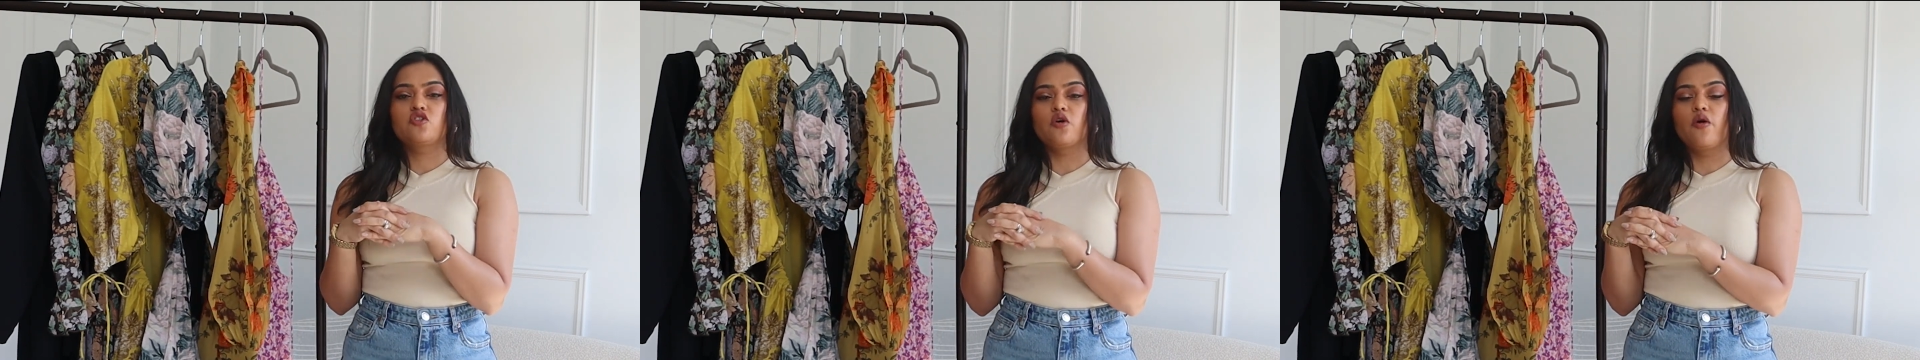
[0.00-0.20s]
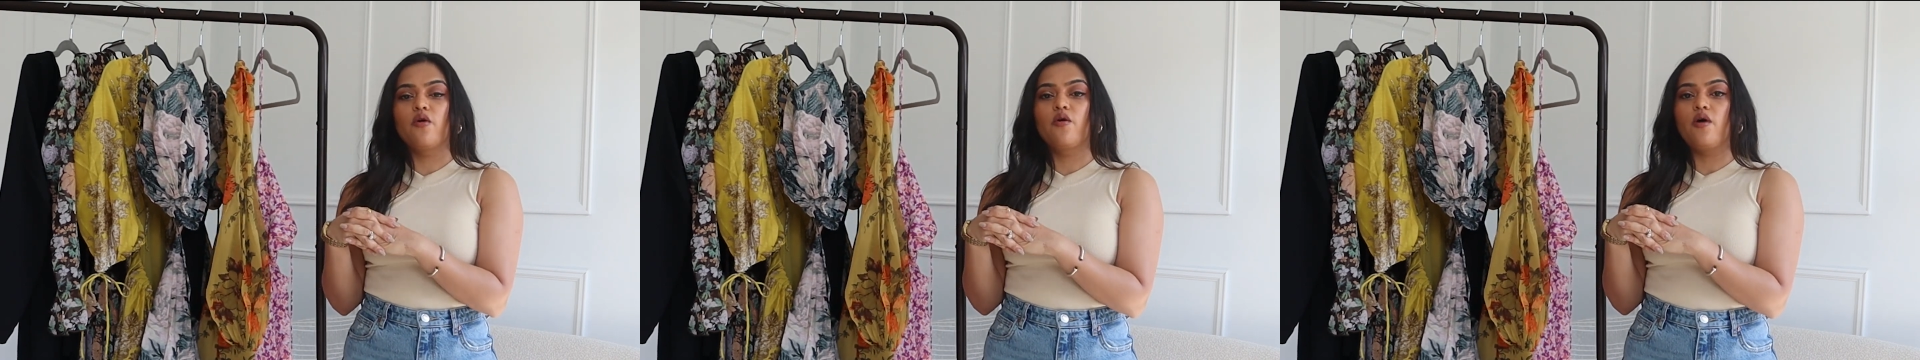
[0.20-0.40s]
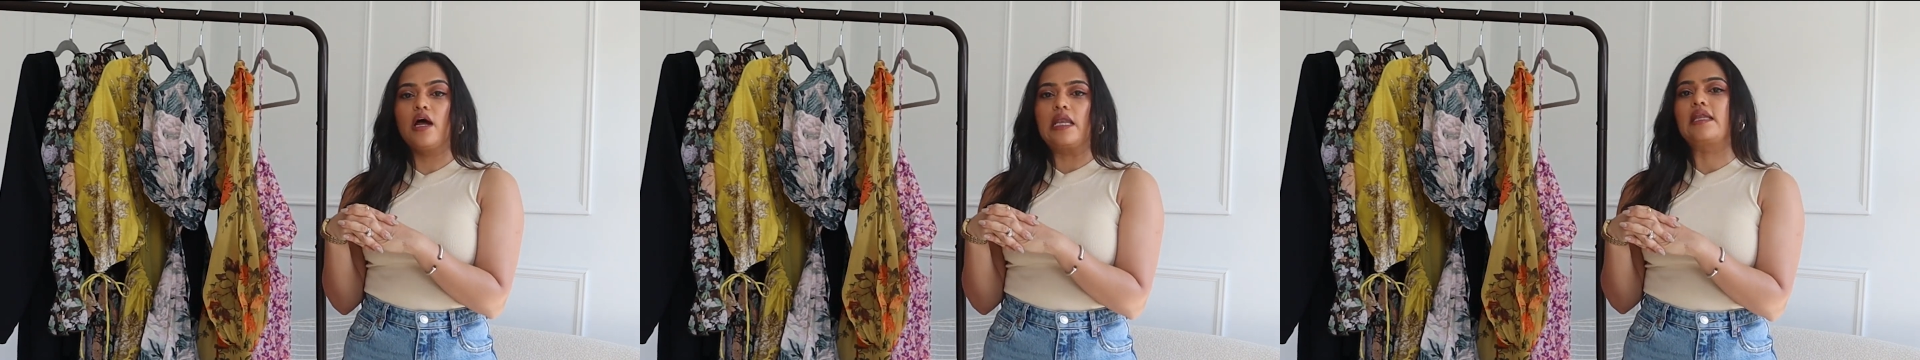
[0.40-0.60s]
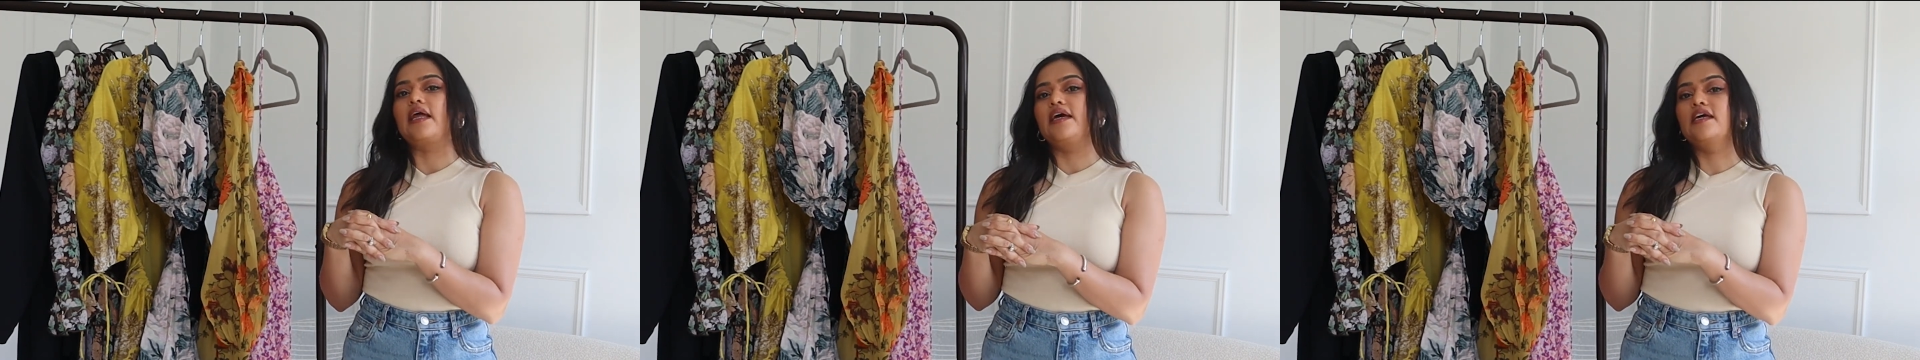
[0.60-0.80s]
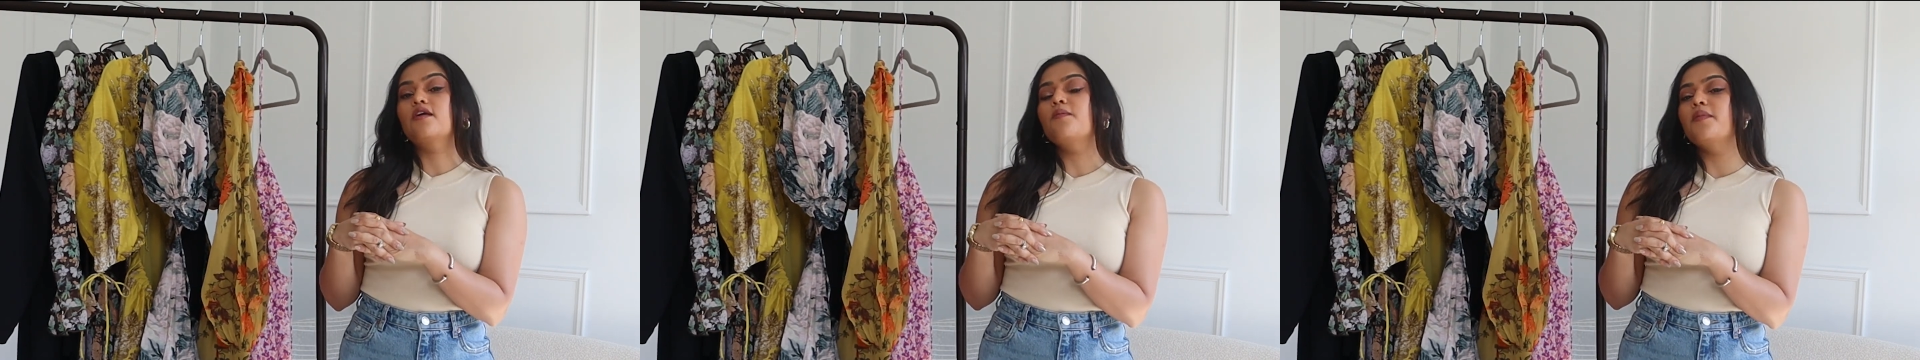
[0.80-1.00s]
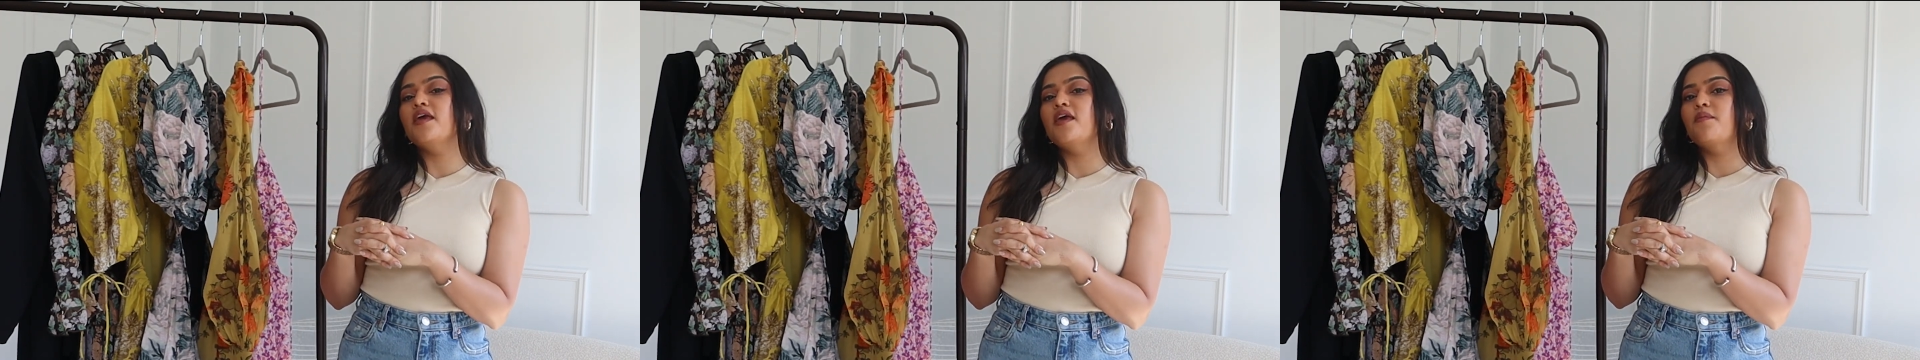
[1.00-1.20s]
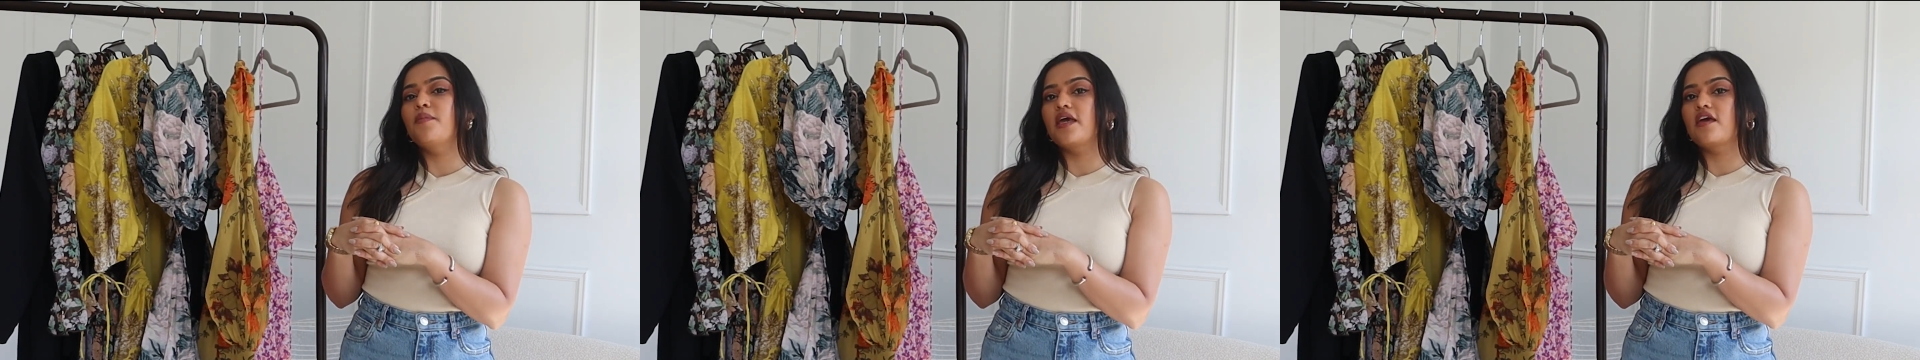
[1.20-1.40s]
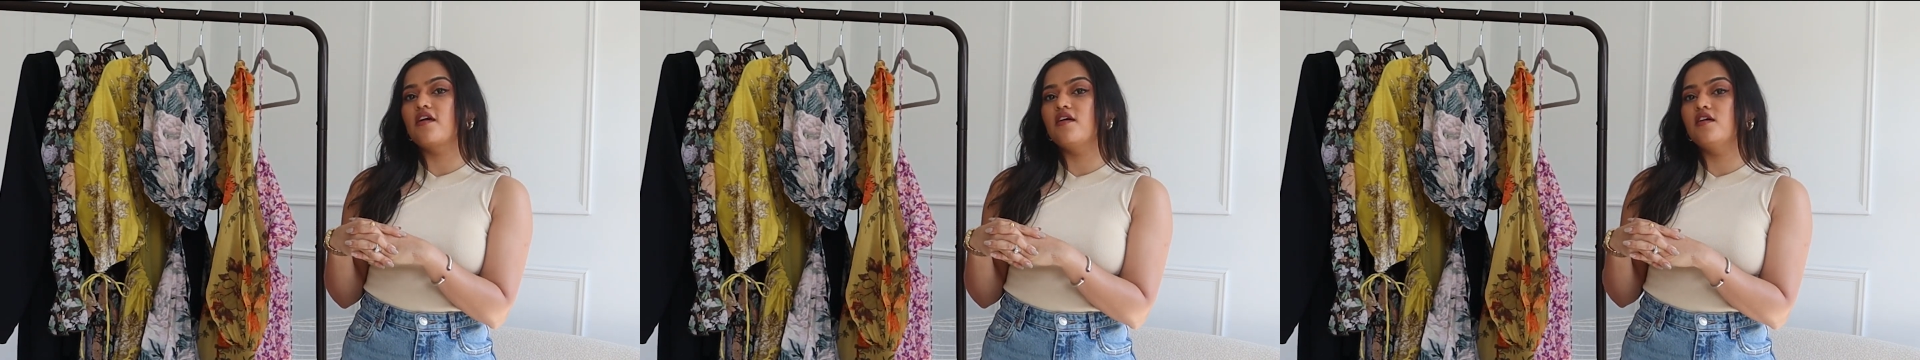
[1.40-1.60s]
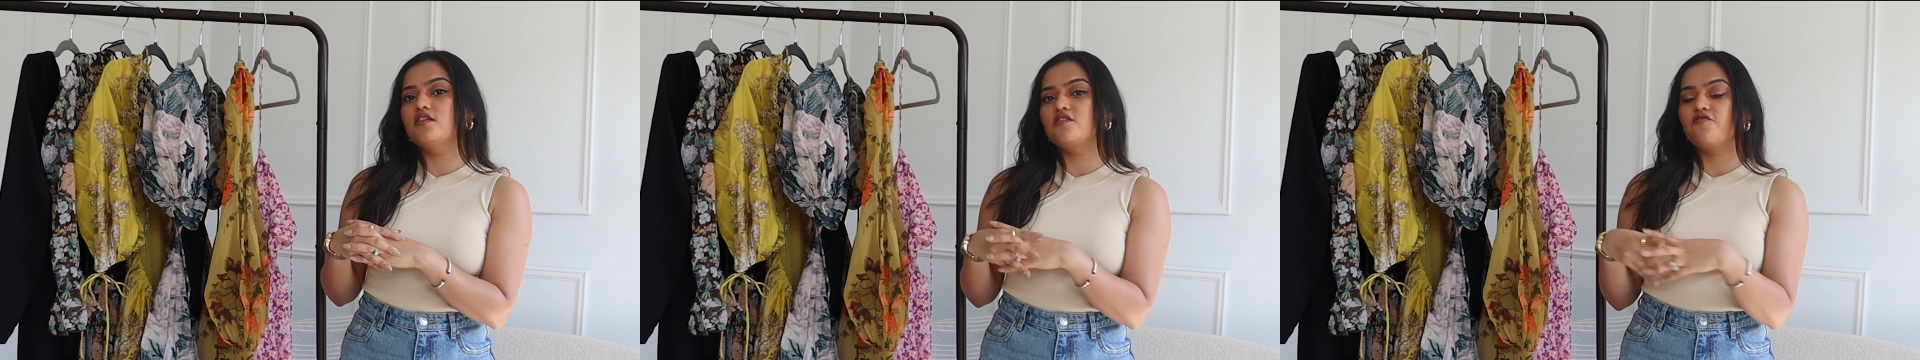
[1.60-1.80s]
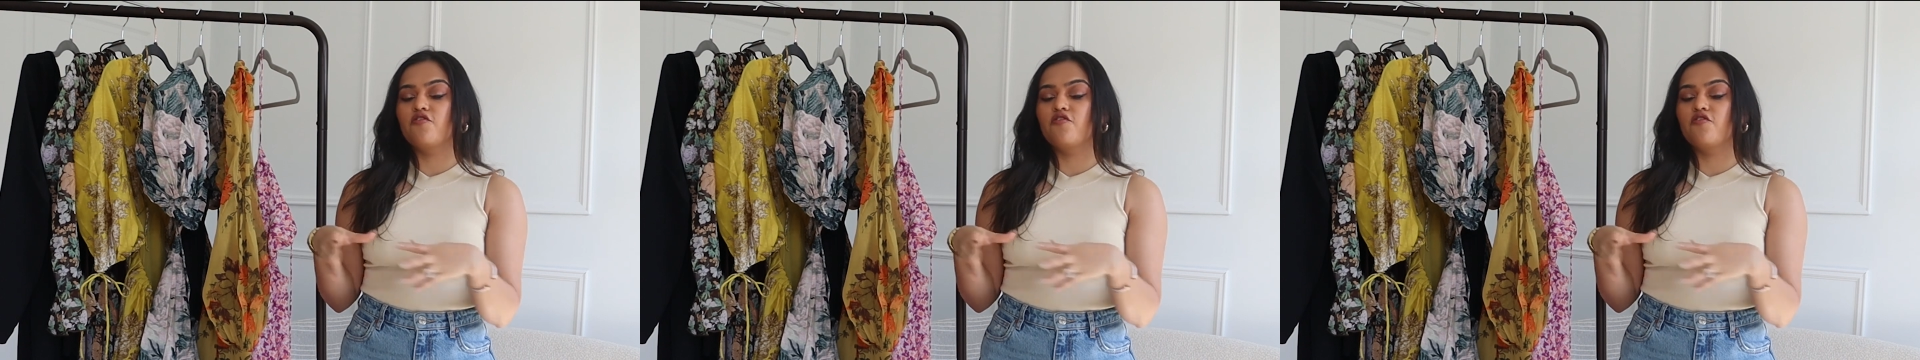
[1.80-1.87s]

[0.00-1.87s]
so unlike me because